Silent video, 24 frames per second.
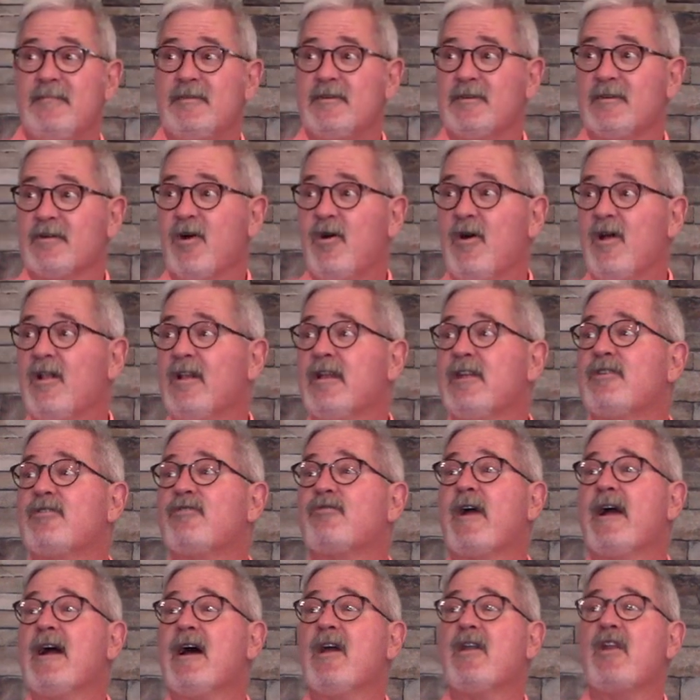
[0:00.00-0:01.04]
You're hauling
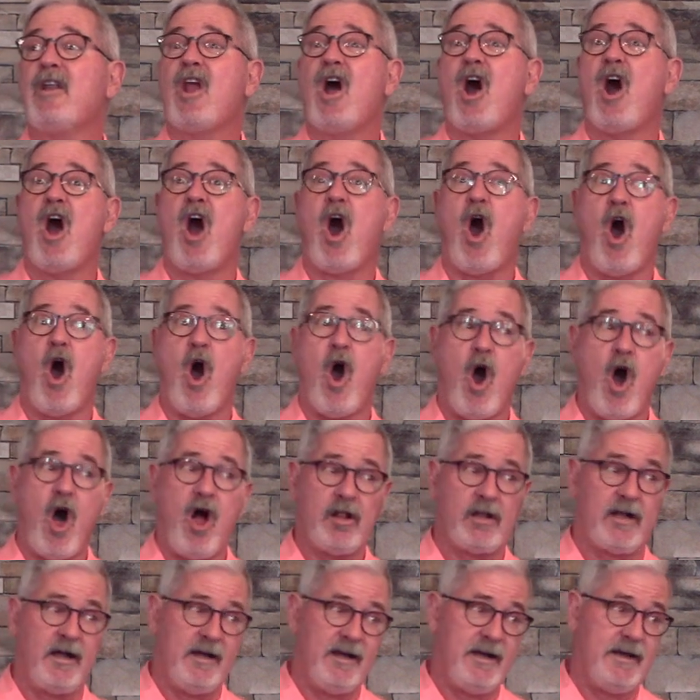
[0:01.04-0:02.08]
around
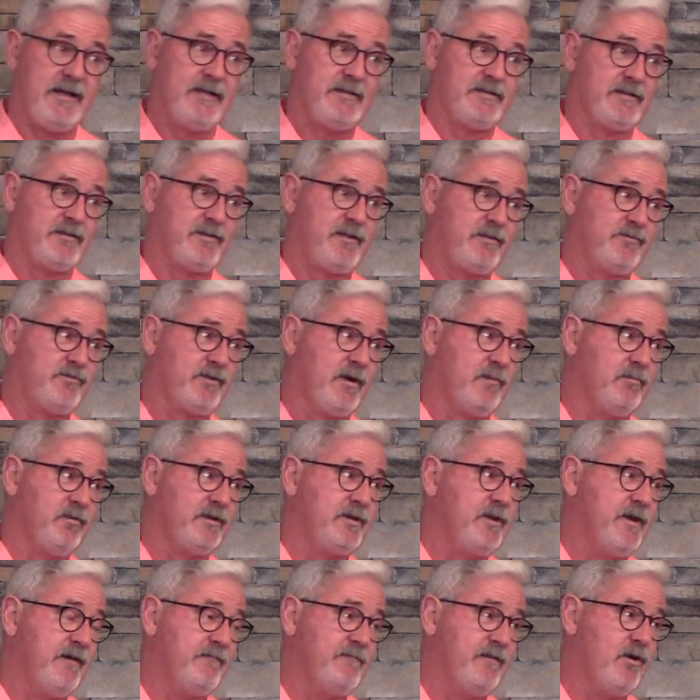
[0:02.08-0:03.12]
all kinds of
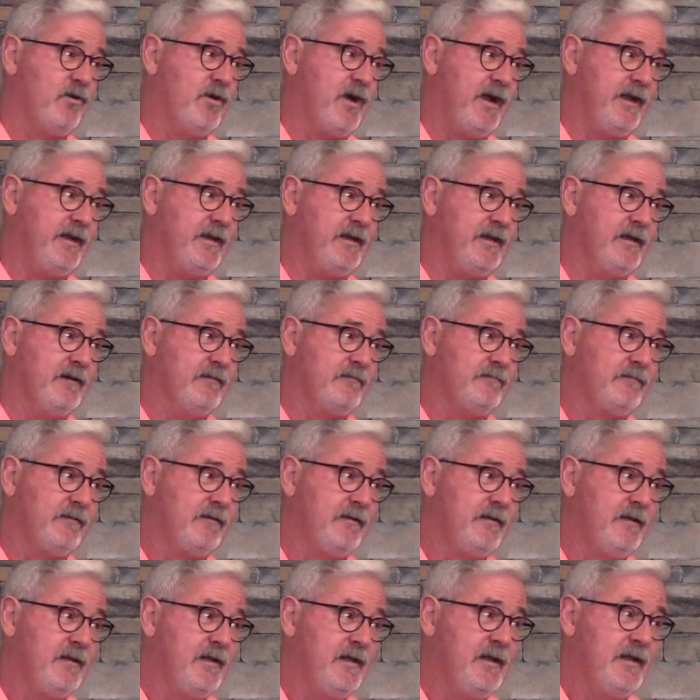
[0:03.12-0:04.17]
trouble you have no idea of.
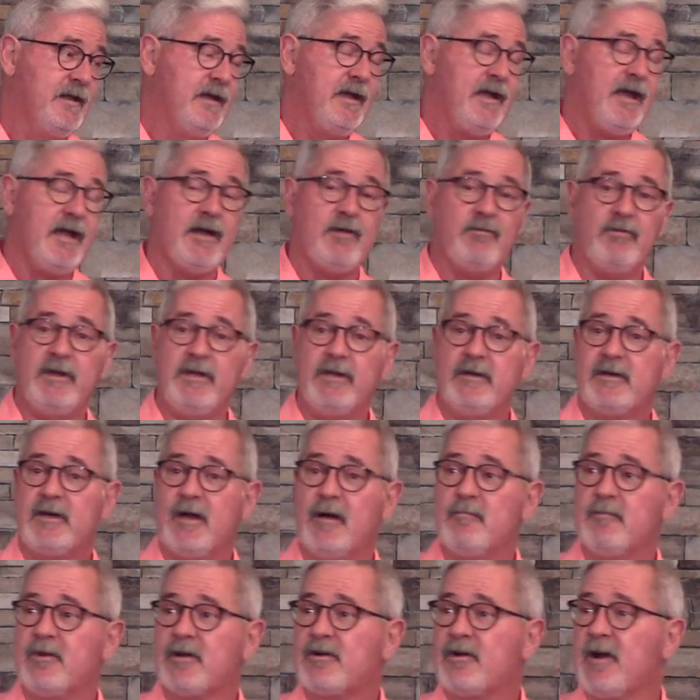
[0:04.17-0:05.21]
And when you
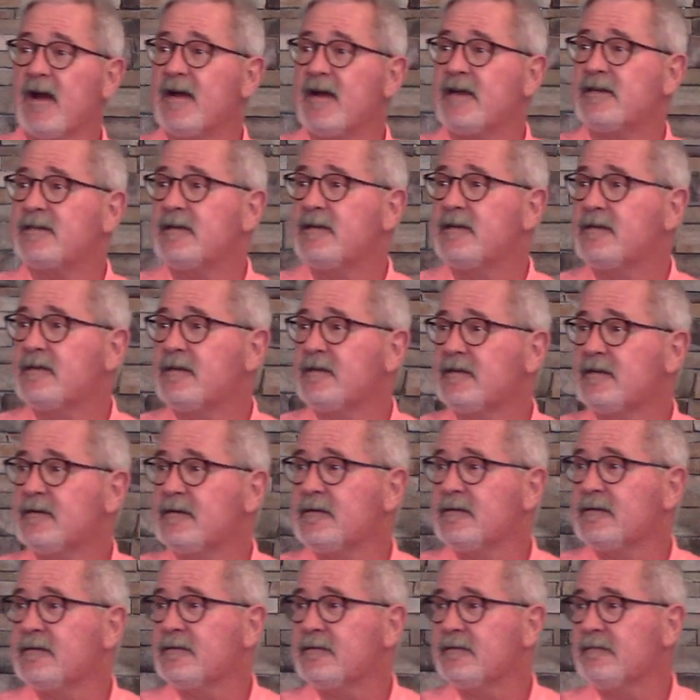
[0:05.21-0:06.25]
come to Christ,
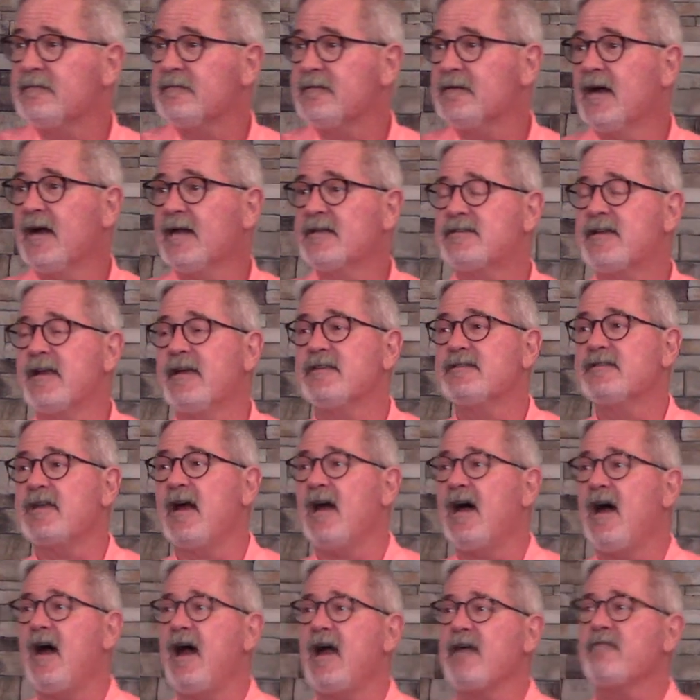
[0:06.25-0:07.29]
God says,
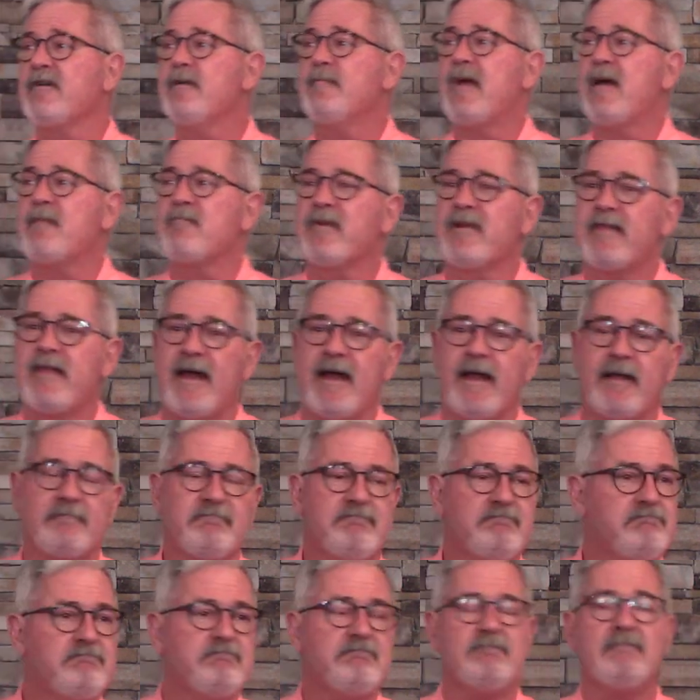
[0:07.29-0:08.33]
I remember that.
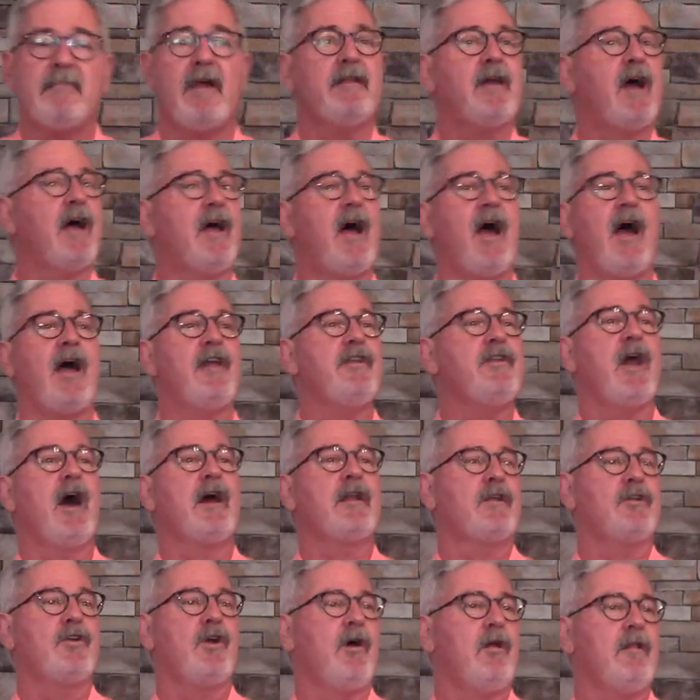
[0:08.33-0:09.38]

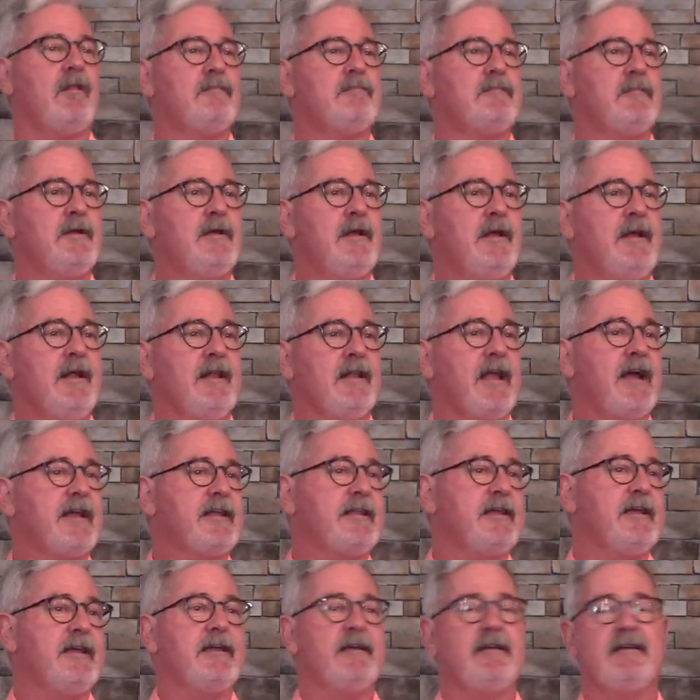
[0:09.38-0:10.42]
Not at all. Like
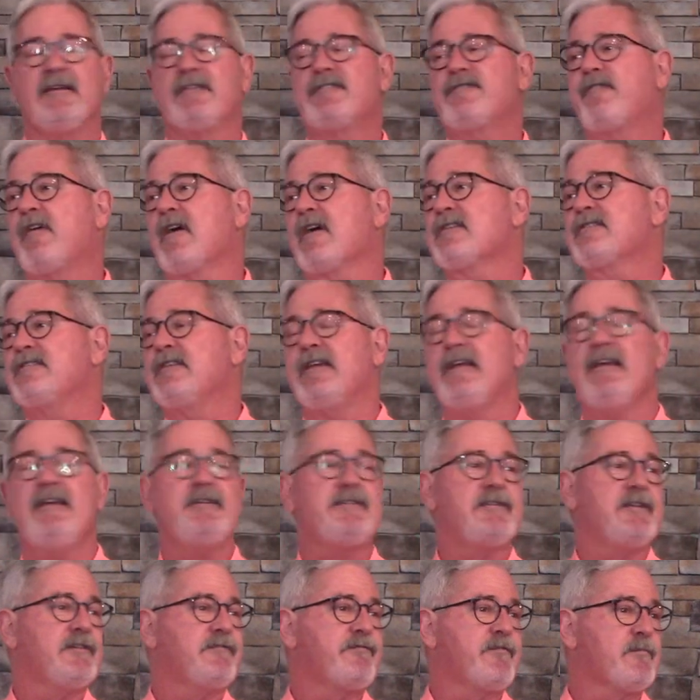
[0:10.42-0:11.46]
the as far as the
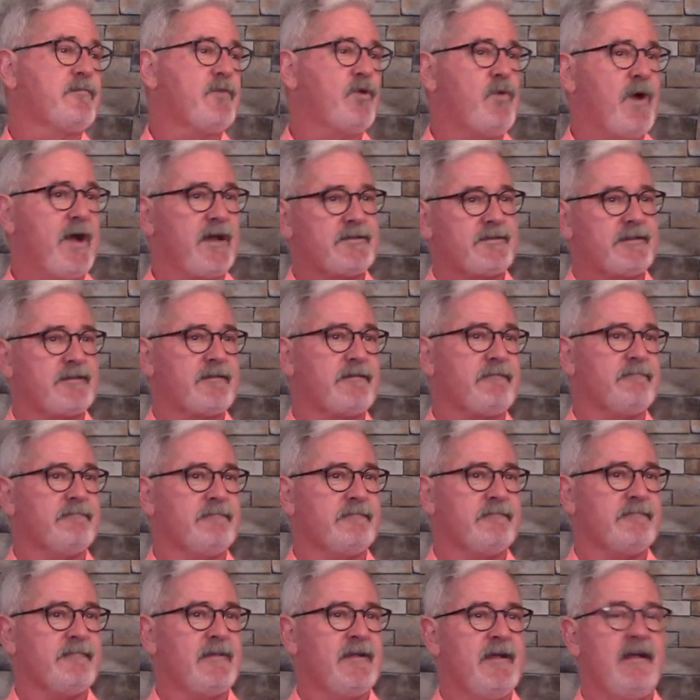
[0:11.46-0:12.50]
east is from the west,
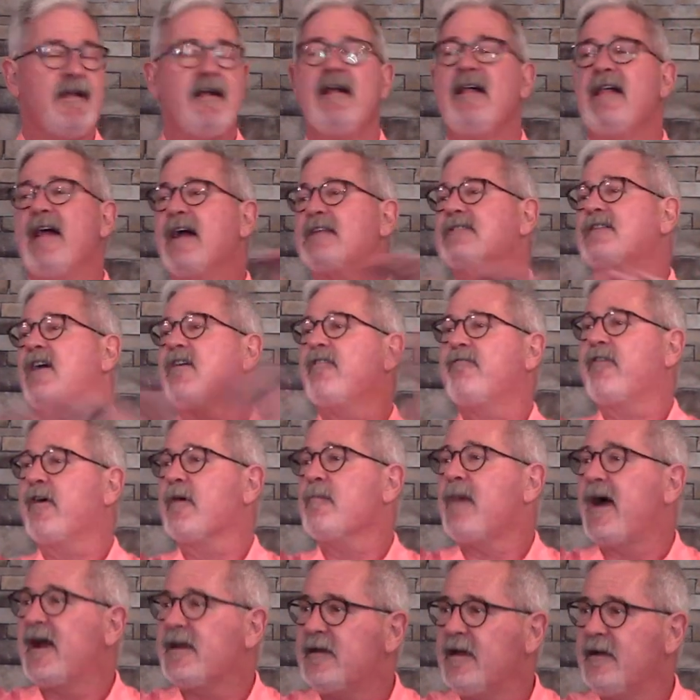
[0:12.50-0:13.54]
that's how
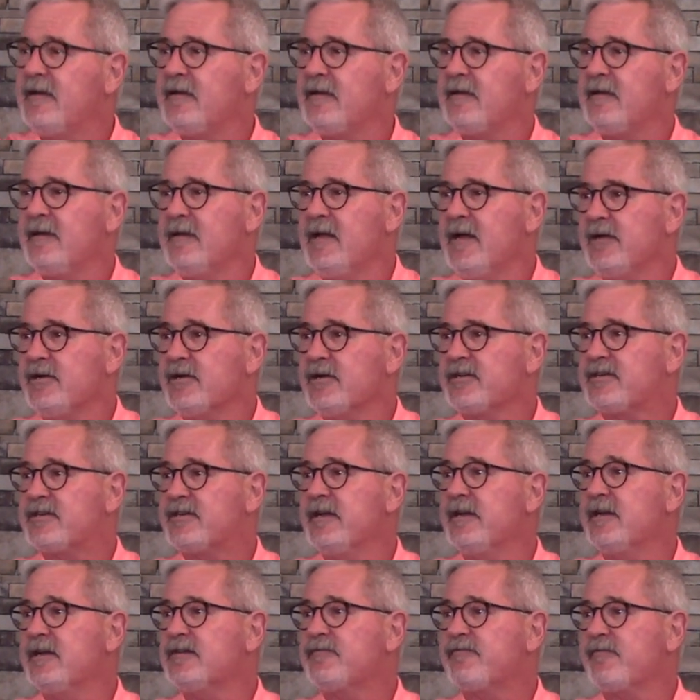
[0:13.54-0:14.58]
far your
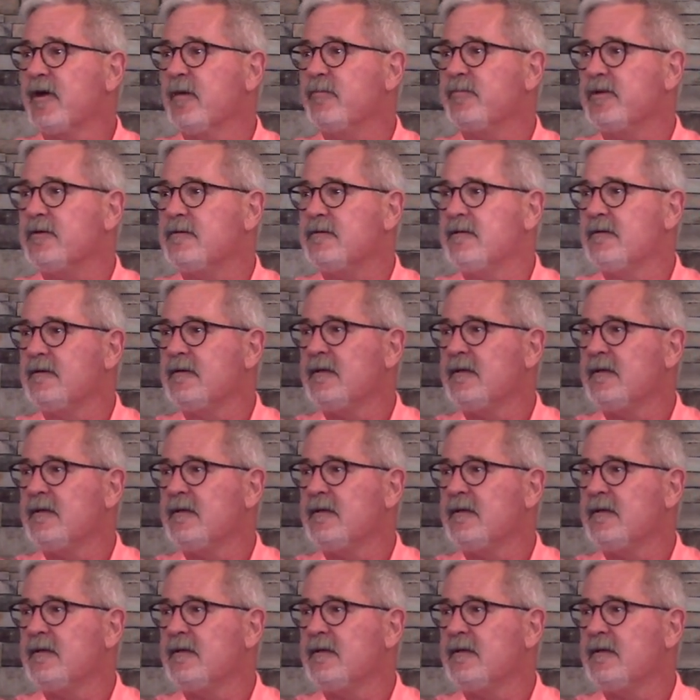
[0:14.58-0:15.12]
sin is from you.